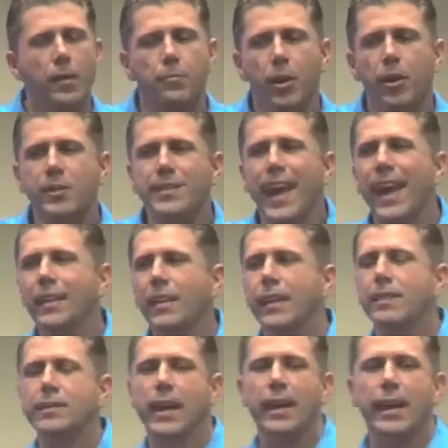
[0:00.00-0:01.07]
Because
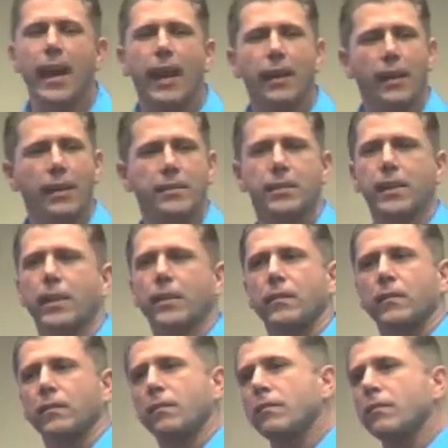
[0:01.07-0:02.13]
athletes, any athlete here?